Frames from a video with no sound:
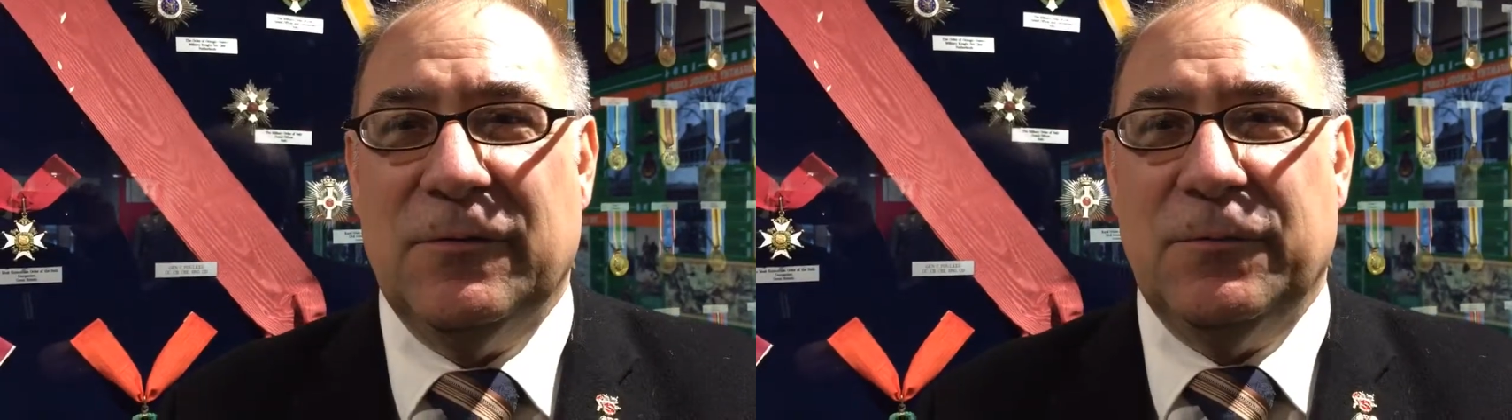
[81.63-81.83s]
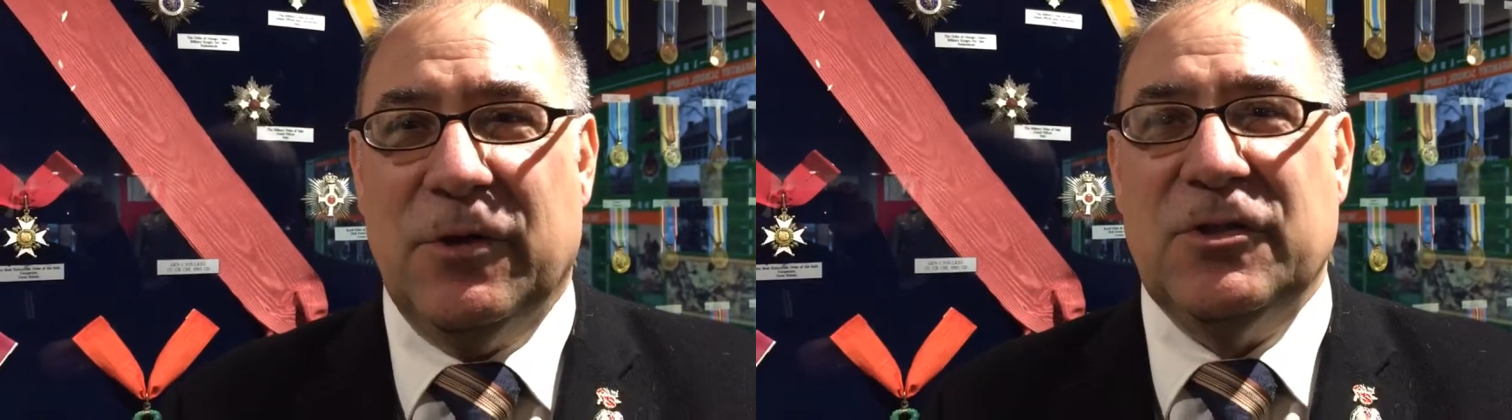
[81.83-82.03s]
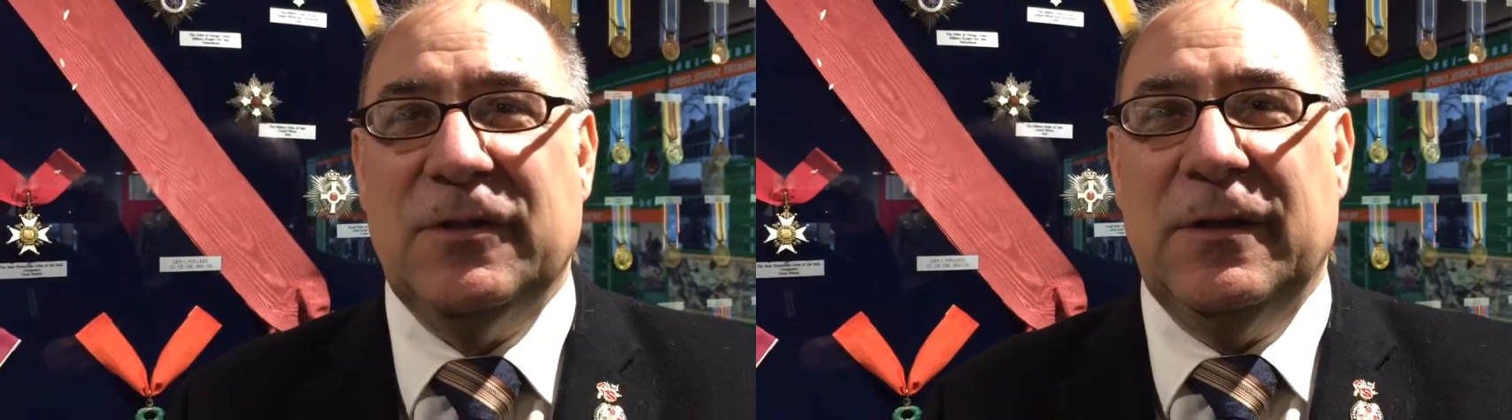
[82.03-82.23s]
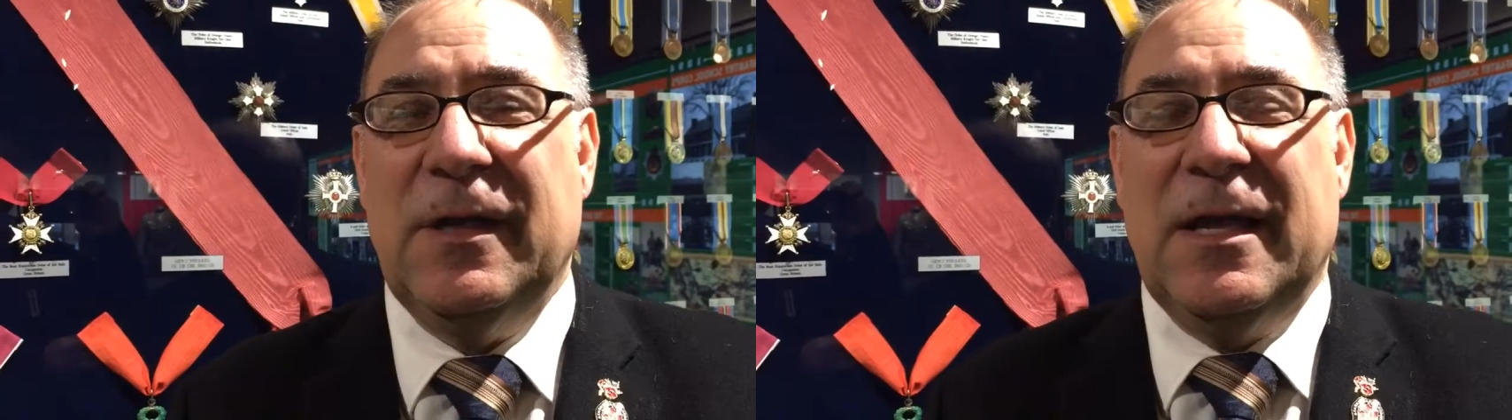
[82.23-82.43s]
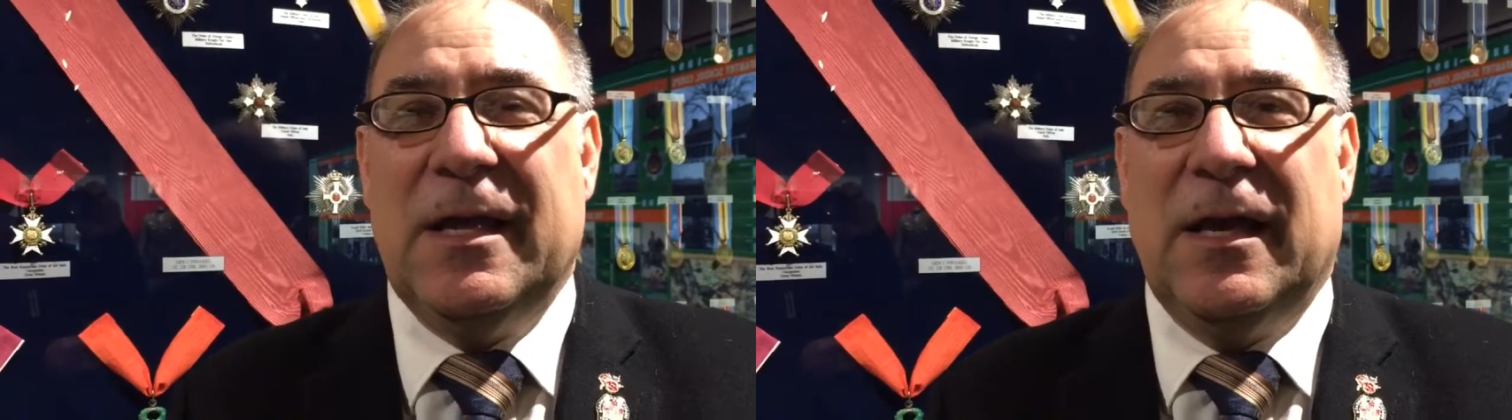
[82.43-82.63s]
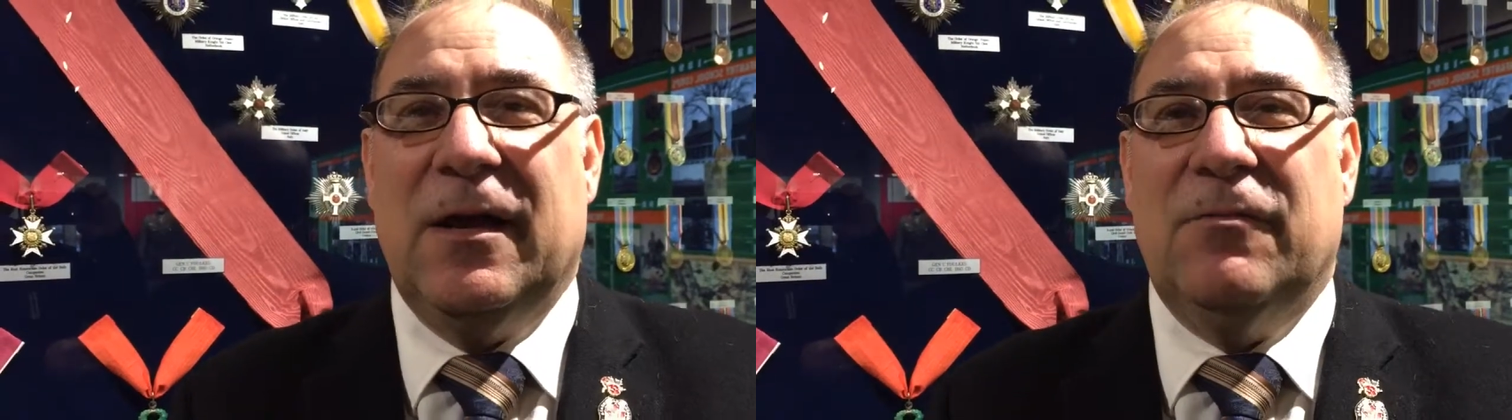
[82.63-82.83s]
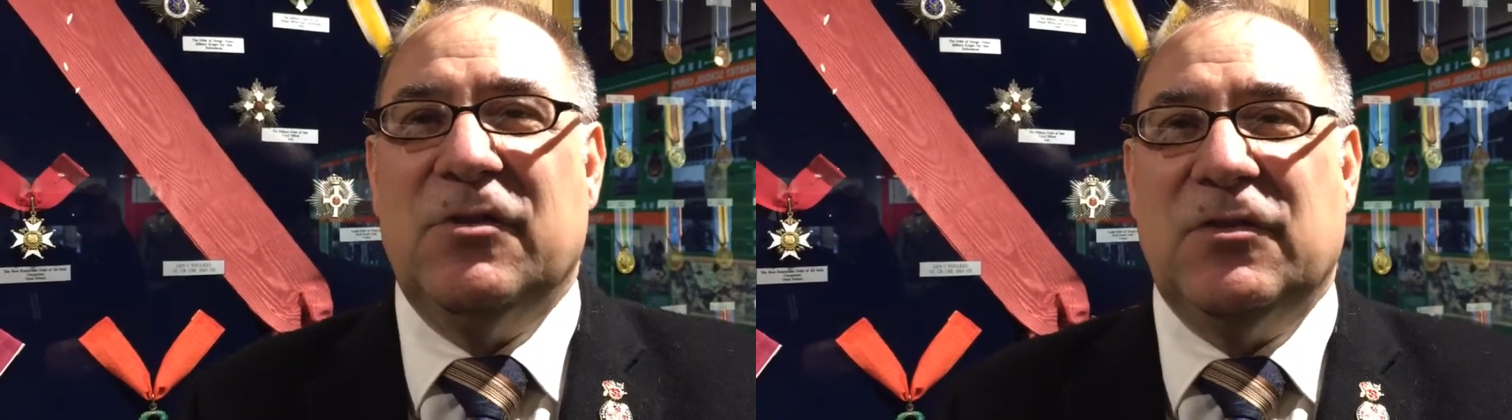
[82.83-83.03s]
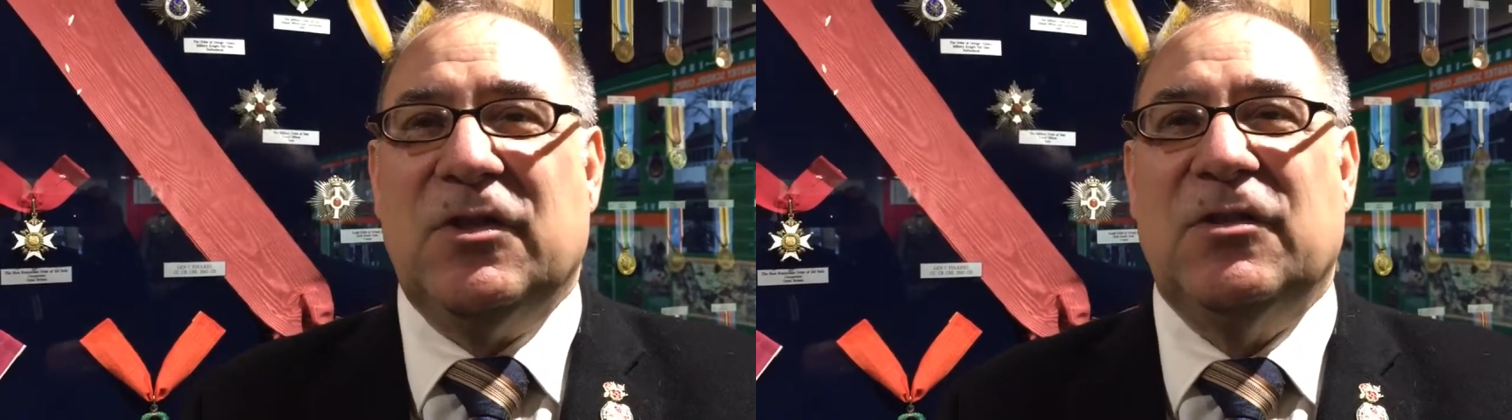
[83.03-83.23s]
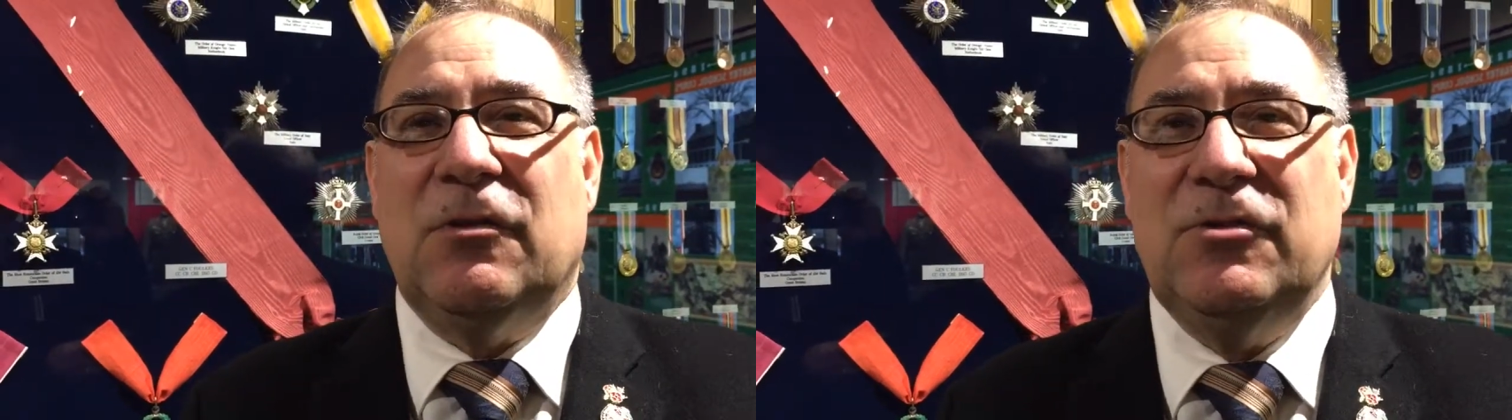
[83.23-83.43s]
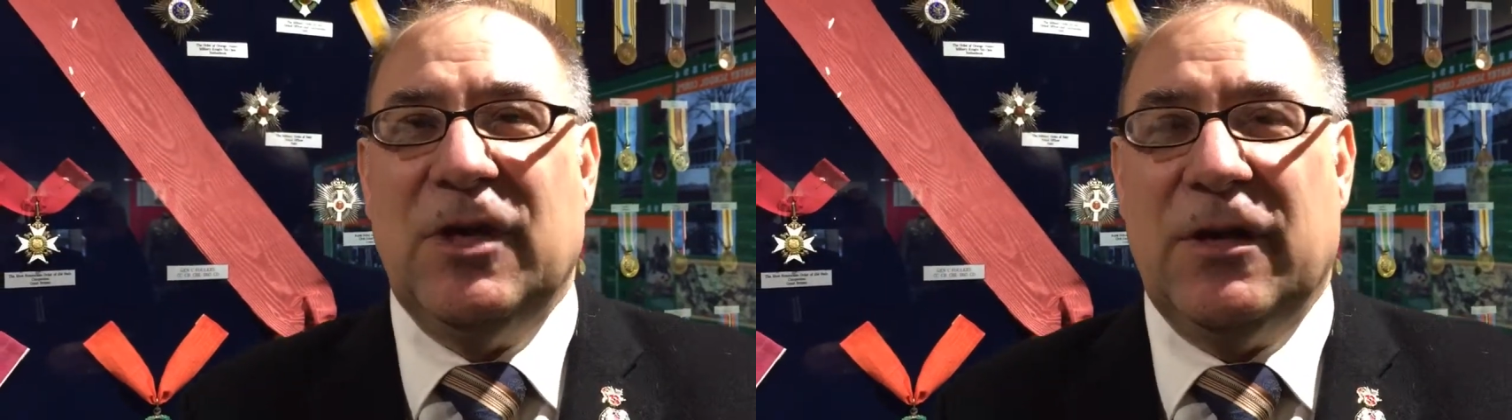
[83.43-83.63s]
person, uh, was
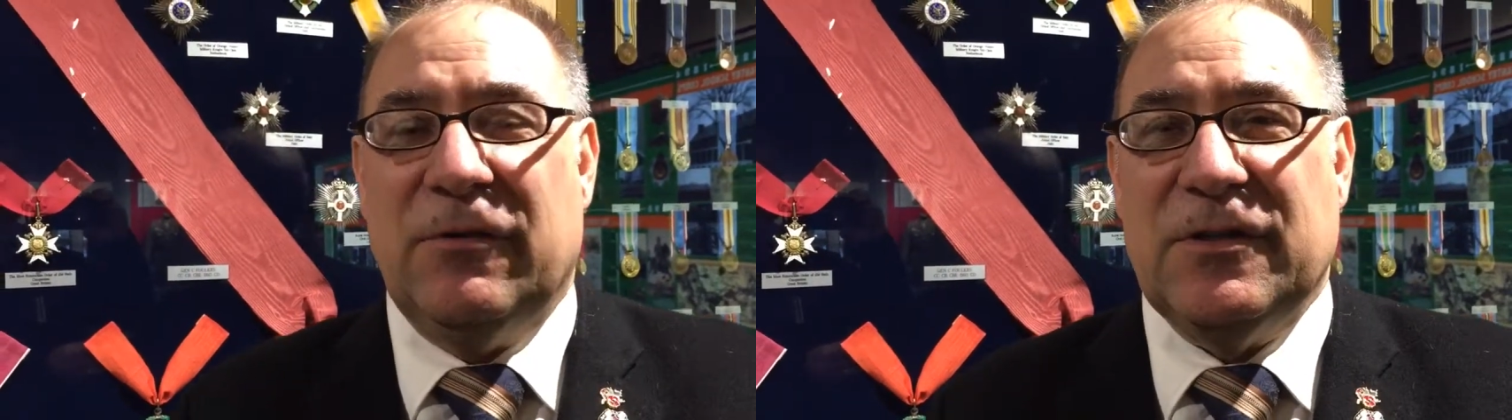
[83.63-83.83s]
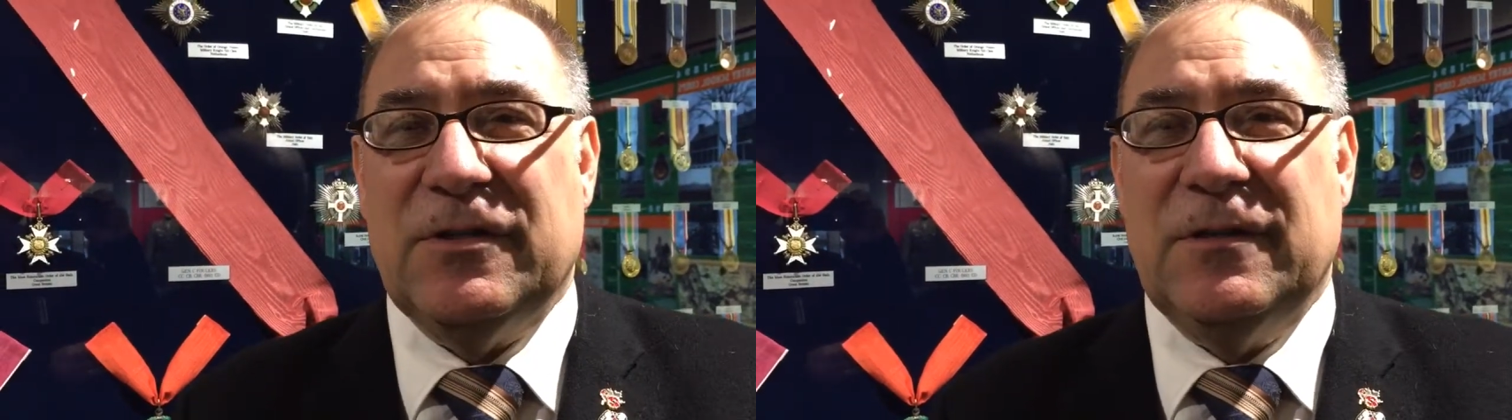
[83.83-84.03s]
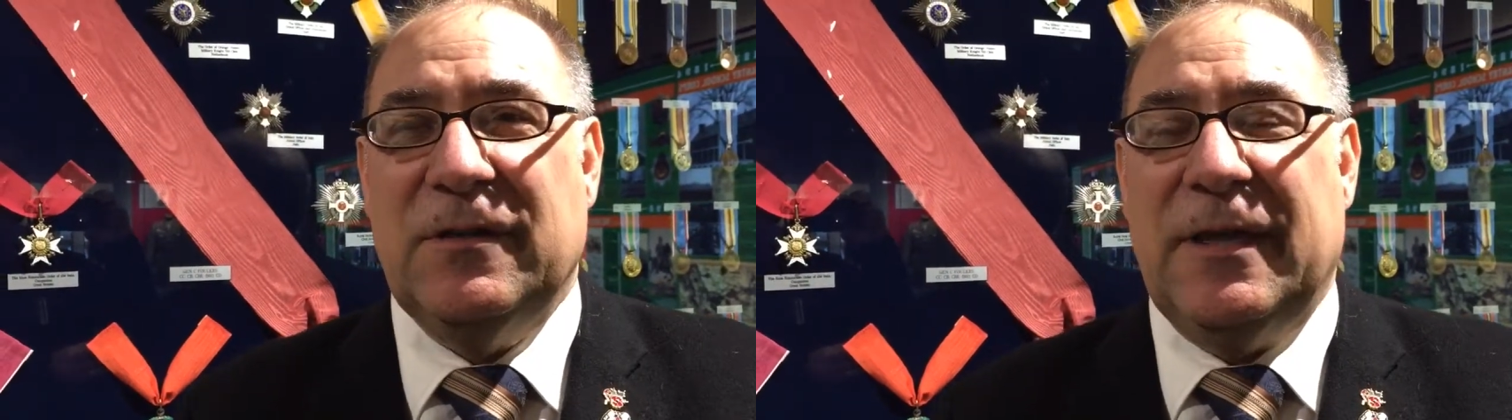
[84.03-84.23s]
so generous